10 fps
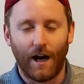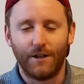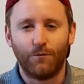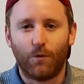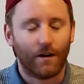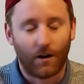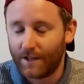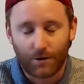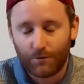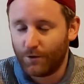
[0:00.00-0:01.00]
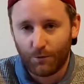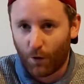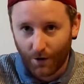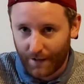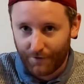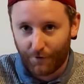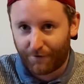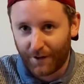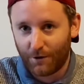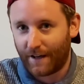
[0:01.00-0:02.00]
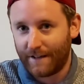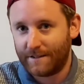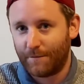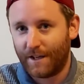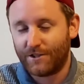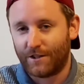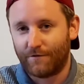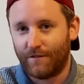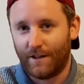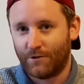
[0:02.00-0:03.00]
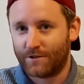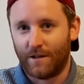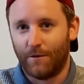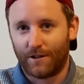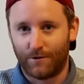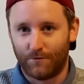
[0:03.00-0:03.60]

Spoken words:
And you won't even feel that intimidation in your stomach.